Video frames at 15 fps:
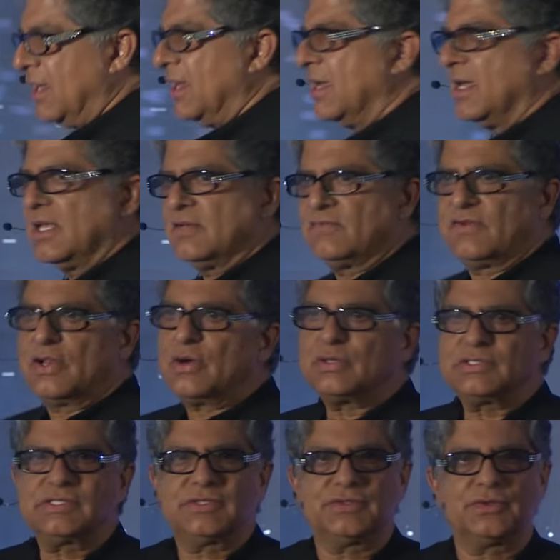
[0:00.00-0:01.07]
it
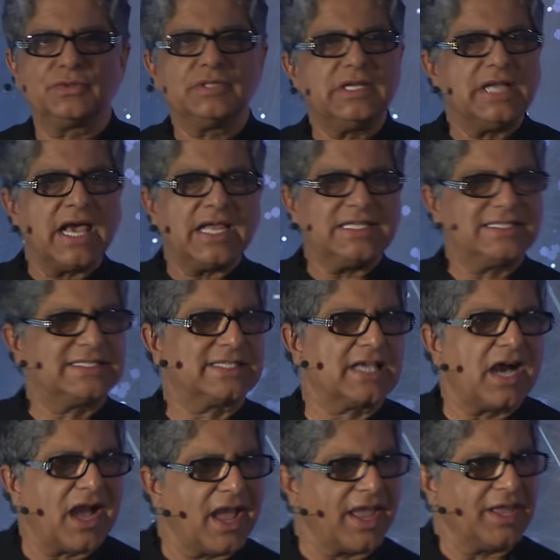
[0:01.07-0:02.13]
flows through the night
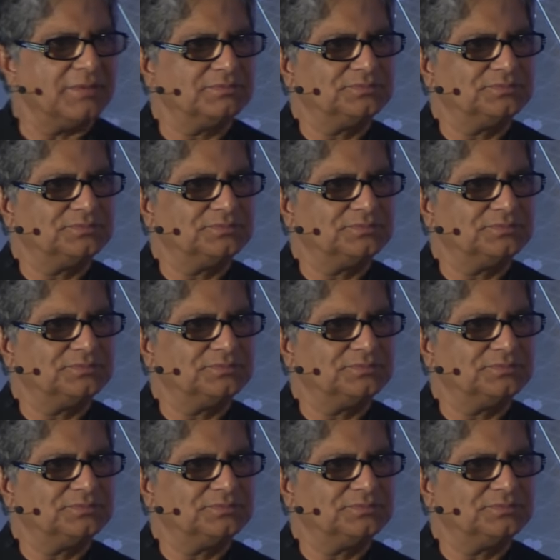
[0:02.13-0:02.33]
sky.